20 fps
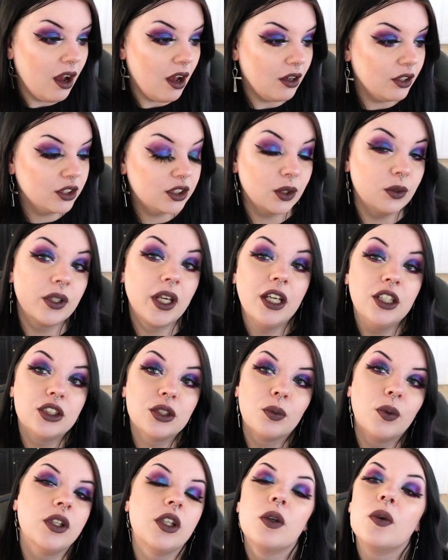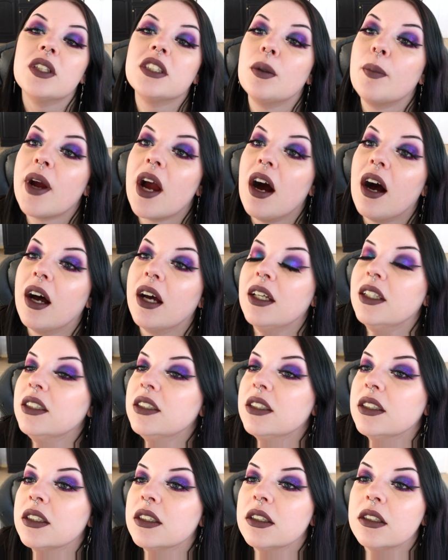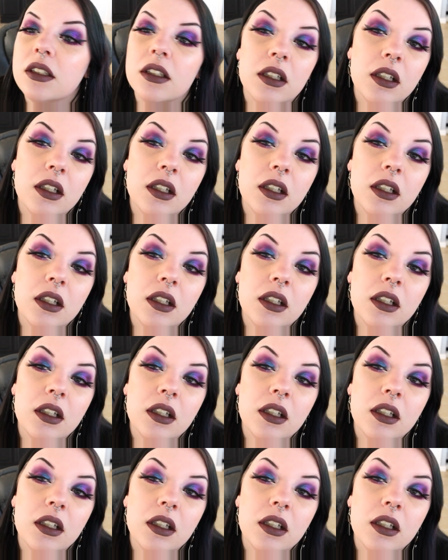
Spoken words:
Also, in case you're wondering what's on my eyes,